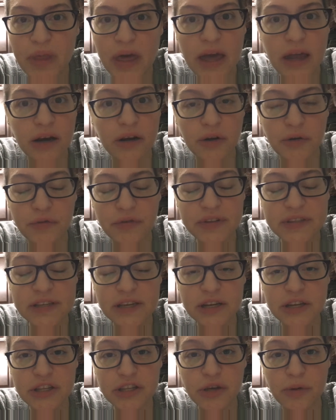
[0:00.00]
I don't know if it's
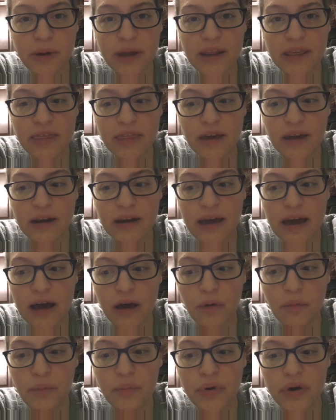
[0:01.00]
gonna do anything
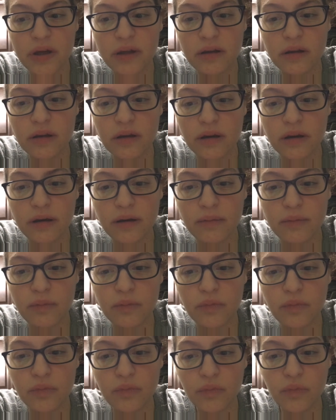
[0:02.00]
now, but
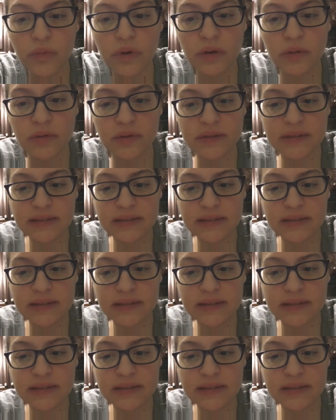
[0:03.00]
we will